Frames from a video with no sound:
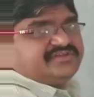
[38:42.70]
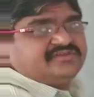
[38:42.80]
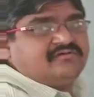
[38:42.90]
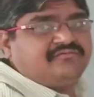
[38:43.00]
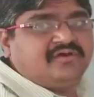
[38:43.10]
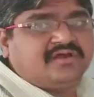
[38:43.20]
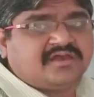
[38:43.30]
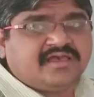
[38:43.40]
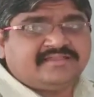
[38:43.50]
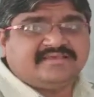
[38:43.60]
of
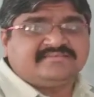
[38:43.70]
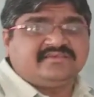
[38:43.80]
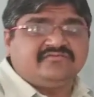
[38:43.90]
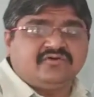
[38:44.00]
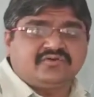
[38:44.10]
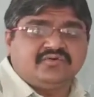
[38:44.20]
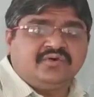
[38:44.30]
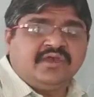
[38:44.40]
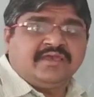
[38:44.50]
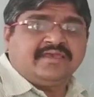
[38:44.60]
the
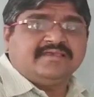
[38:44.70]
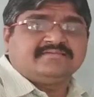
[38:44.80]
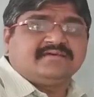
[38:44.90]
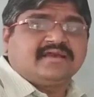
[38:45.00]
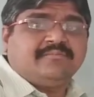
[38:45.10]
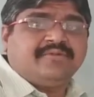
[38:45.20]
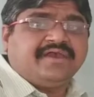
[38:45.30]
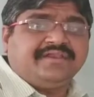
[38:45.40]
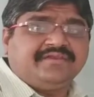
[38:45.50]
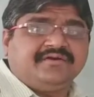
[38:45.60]
CO2 is
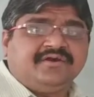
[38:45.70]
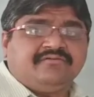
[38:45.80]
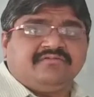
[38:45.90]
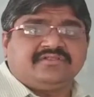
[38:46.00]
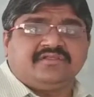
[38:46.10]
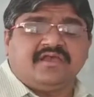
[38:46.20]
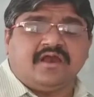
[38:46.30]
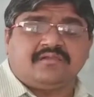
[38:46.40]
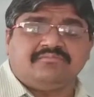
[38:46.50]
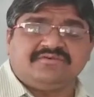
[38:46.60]
combined with the
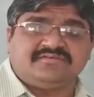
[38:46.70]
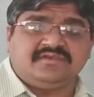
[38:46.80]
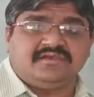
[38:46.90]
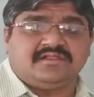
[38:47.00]
RBC.